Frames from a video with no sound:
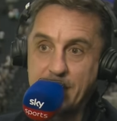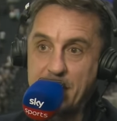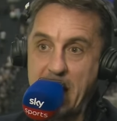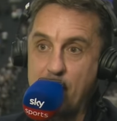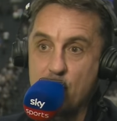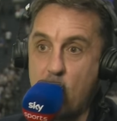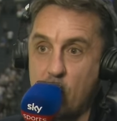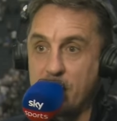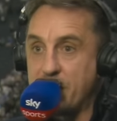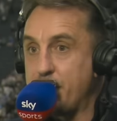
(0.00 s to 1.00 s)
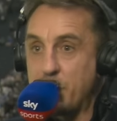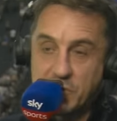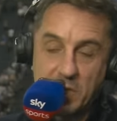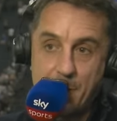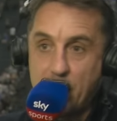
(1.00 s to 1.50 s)
that I'm wrong
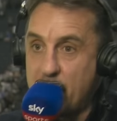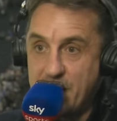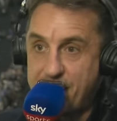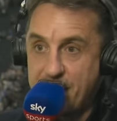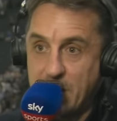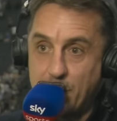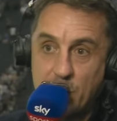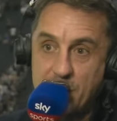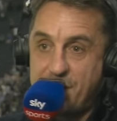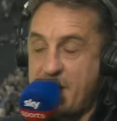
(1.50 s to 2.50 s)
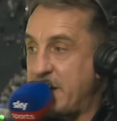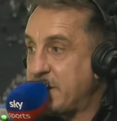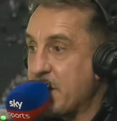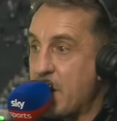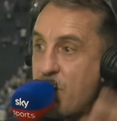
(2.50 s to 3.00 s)
till they're blue in the I'm blue in the
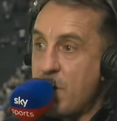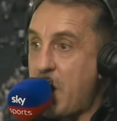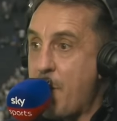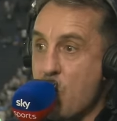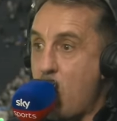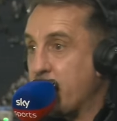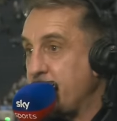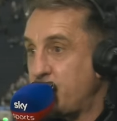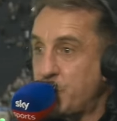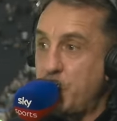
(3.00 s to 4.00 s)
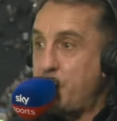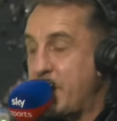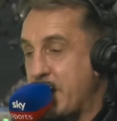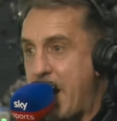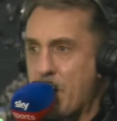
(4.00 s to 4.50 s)
face that I'm wrong and it's
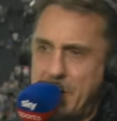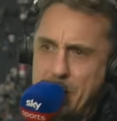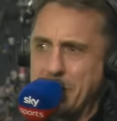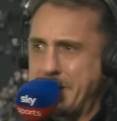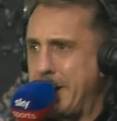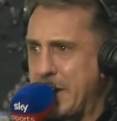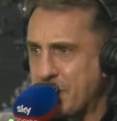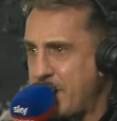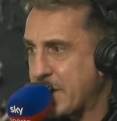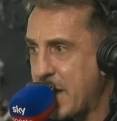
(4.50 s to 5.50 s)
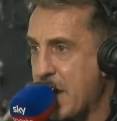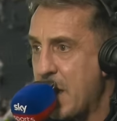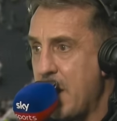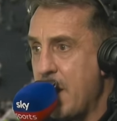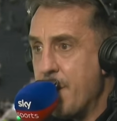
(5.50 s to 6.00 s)
stupid and how can you not tell that's a red card?
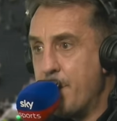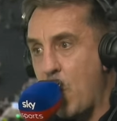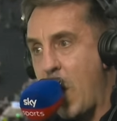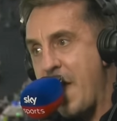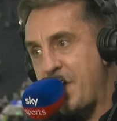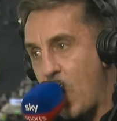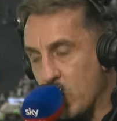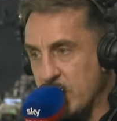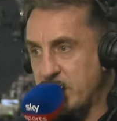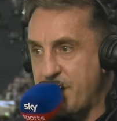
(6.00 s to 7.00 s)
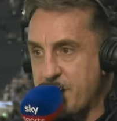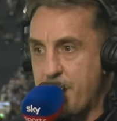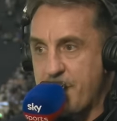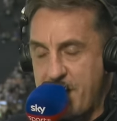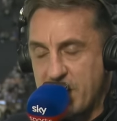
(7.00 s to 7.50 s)
But I honestly, from
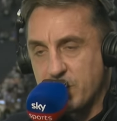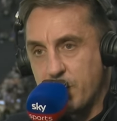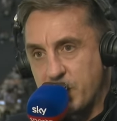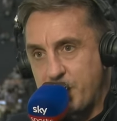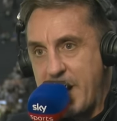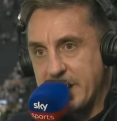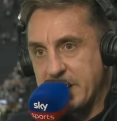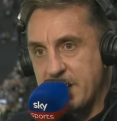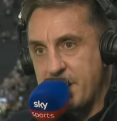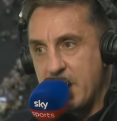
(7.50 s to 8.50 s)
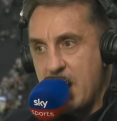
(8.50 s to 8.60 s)
a professional perspective,